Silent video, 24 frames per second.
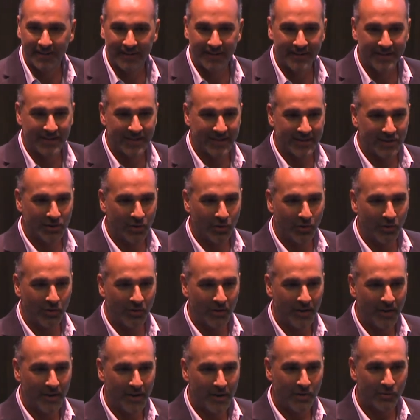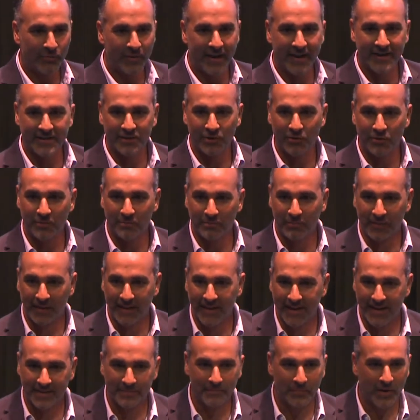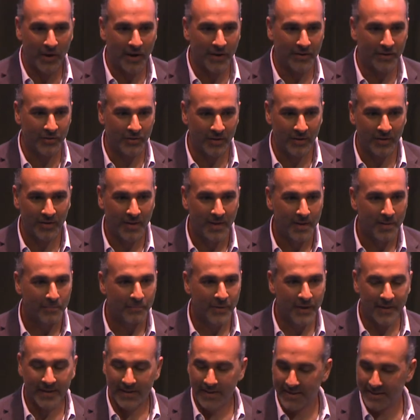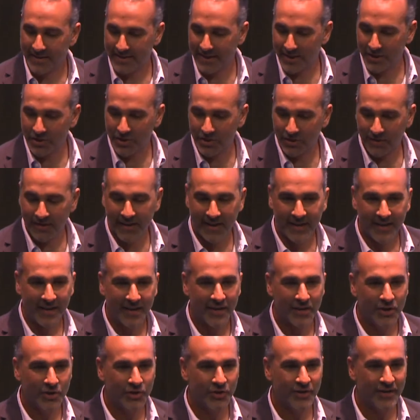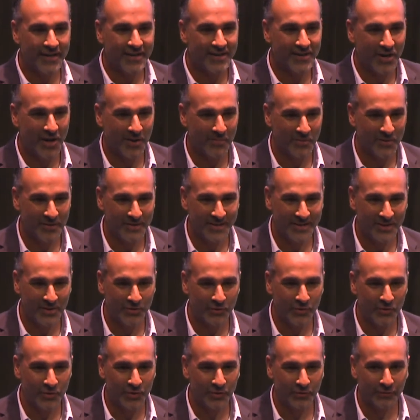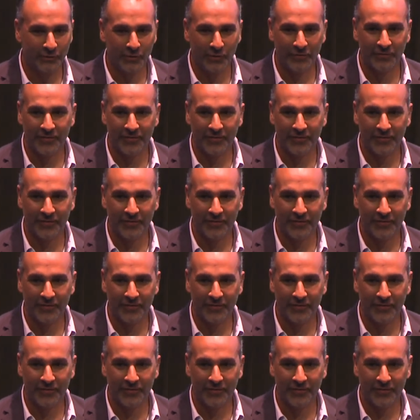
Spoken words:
And it's this whole razor and blade model, but essentially good e-commerce is useful.